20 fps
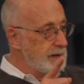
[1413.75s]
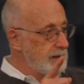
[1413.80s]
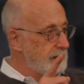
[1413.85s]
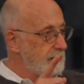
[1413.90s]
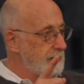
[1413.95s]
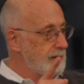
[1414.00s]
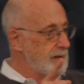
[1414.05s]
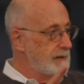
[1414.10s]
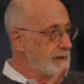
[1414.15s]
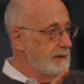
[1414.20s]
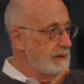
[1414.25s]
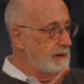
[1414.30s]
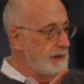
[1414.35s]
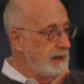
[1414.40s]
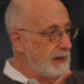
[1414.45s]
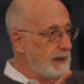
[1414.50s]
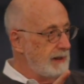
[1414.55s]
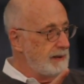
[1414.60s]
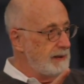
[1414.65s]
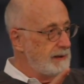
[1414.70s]
it to look good.
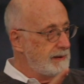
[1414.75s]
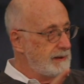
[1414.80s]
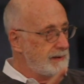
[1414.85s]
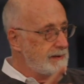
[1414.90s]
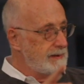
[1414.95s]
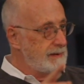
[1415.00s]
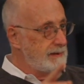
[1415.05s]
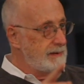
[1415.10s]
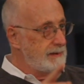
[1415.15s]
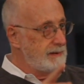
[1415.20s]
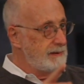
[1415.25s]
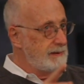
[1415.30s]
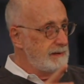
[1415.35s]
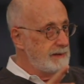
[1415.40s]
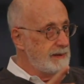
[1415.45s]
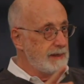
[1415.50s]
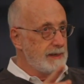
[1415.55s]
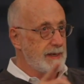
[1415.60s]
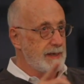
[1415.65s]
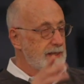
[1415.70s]
I
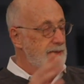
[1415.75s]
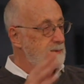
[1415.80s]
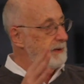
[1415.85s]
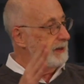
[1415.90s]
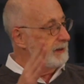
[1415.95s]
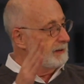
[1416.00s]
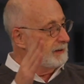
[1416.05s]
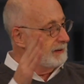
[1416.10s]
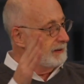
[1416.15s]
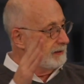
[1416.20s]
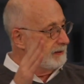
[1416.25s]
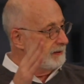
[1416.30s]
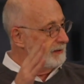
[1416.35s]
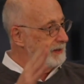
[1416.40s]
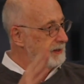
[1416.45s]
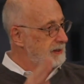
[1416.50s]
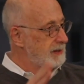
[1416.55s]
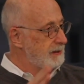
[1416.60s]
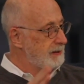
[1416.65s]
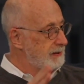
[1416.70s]
didn't expect it to look
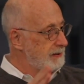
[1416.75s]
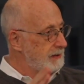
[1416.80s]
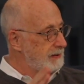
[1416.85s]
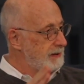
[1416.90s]
this good.